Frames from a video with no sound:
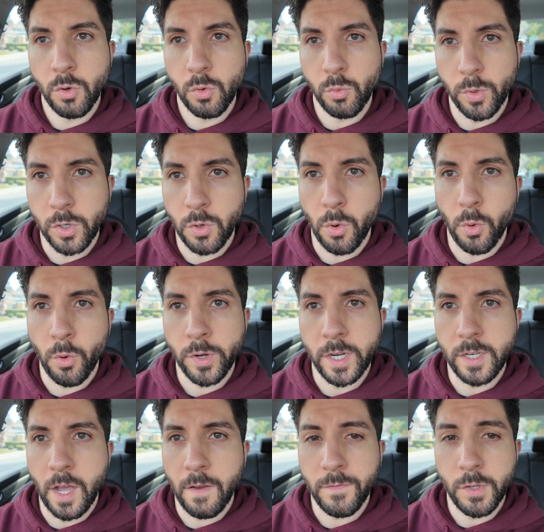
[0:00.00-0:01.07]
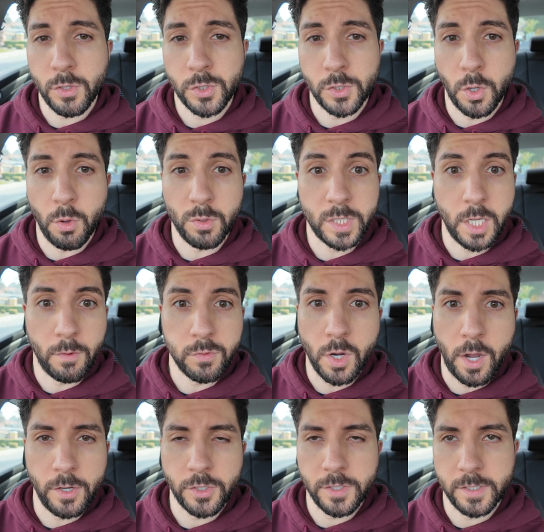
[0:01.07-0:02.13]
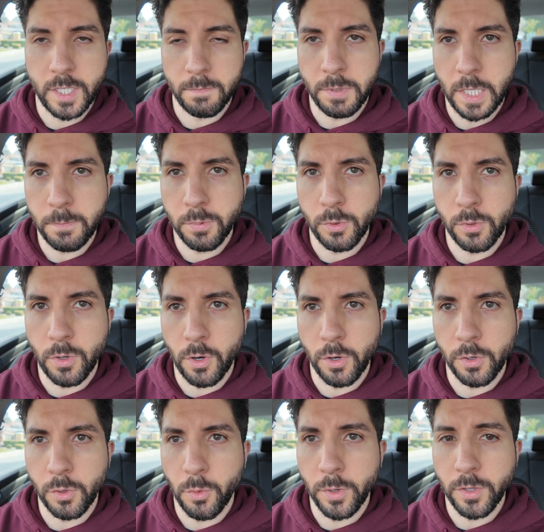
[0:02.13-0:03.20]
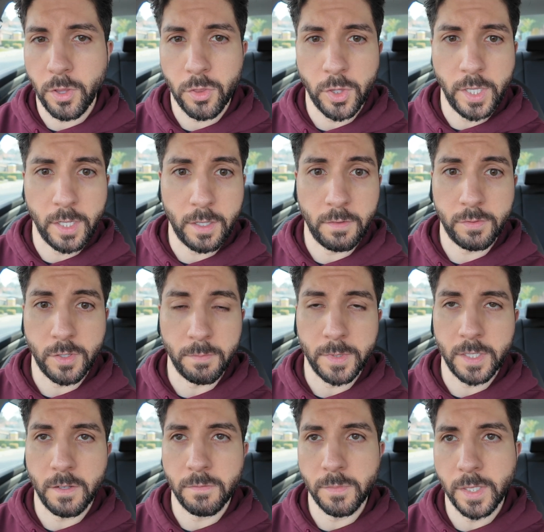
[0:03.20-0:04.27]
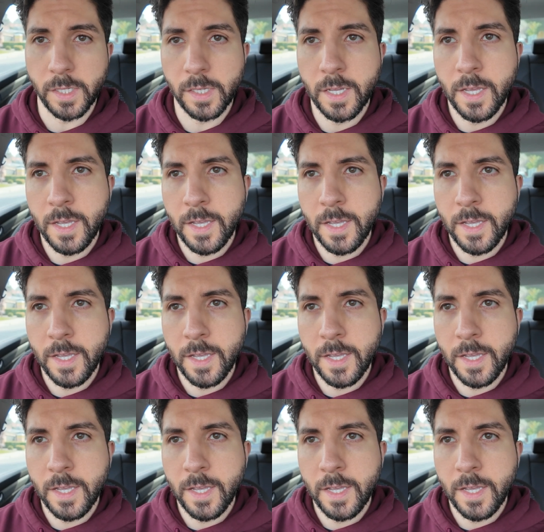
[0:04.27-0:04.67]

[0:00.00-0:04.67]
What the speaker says: record and not feel so self-conscious that people are going to think of something of me.